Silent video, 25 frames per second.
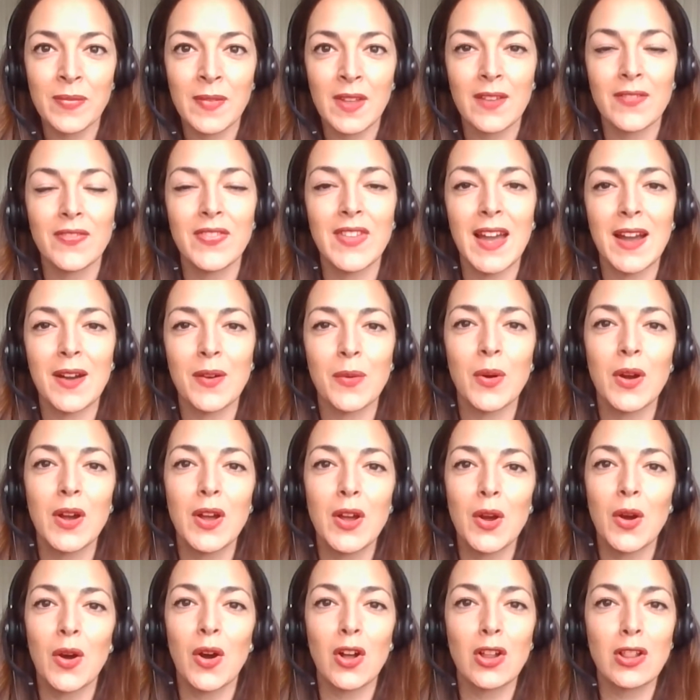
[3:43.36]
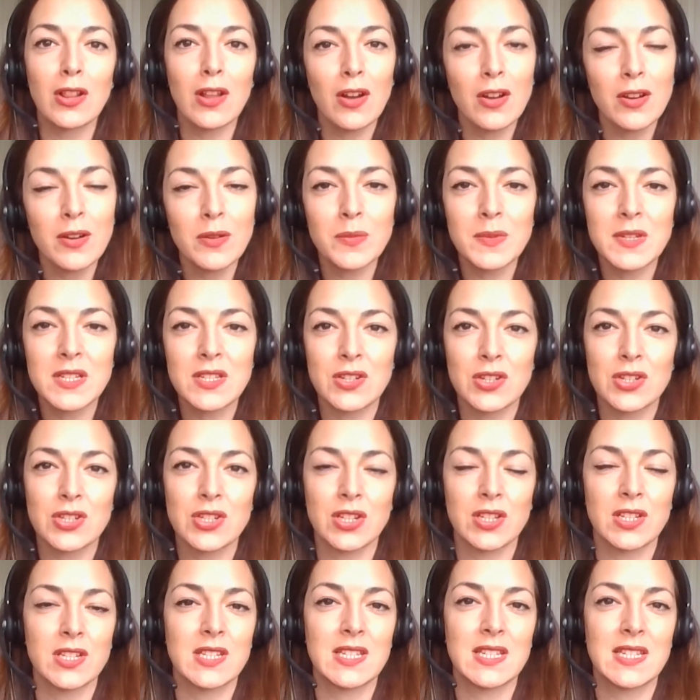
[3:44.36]
Now, a lot of research
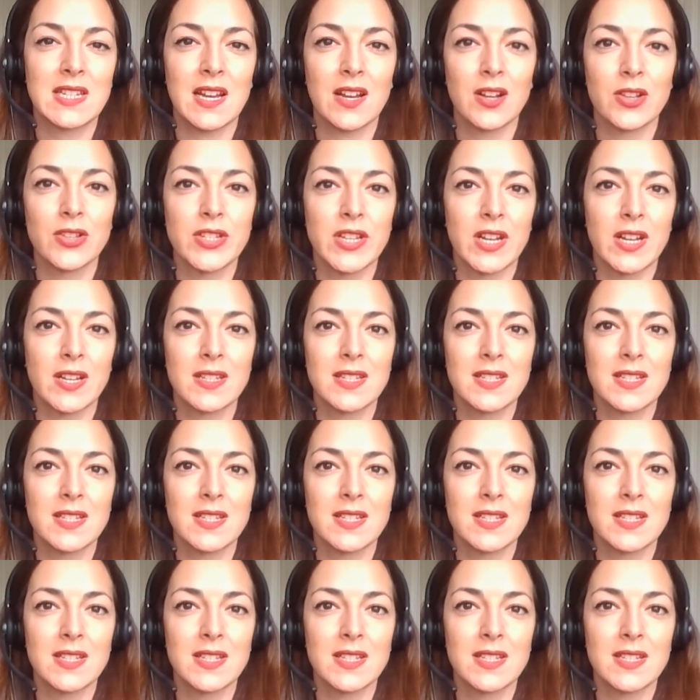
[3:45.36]
on nostalgia